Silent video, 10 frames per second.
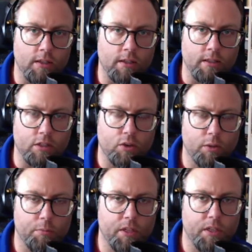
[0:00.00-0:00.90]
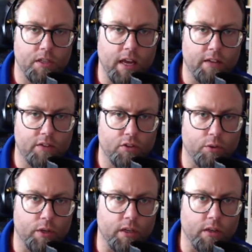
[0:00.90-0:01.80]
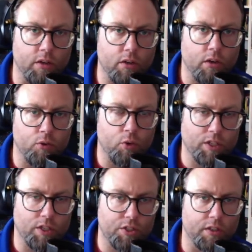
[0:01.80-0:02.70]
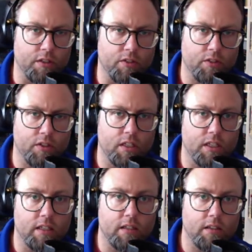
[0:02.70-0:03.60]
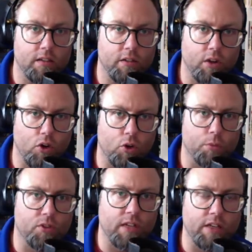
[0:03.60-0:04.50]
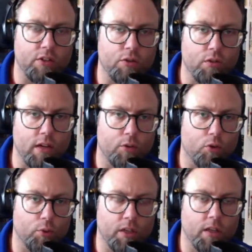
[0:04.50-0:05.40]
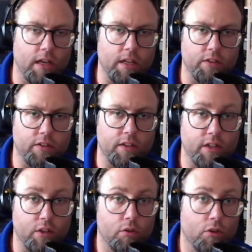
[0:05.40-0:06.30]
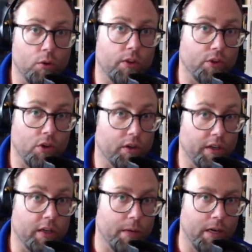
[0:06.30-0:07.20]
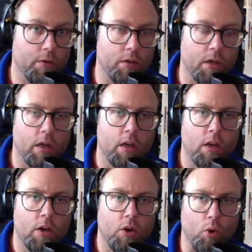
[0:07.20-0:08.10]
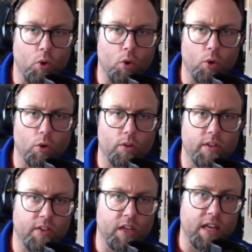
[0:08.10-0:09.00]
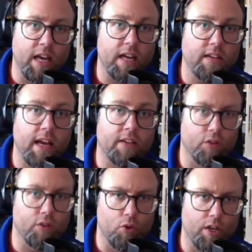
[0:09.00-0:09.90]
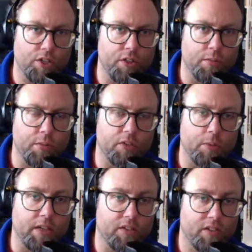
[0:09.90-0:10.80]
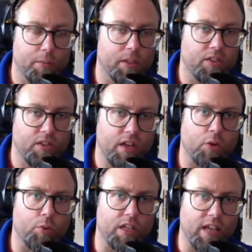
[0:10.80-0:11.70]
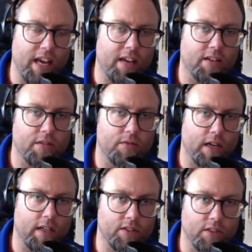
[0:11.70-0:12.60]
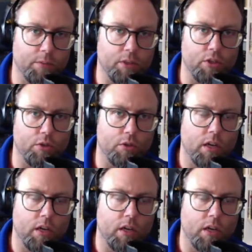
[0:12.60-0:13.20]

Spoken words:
cryptic answering of questions in the hopes that you never realize that they don't know what they're talking about or that they can't answer the question, because by simply saying we can't define something, you're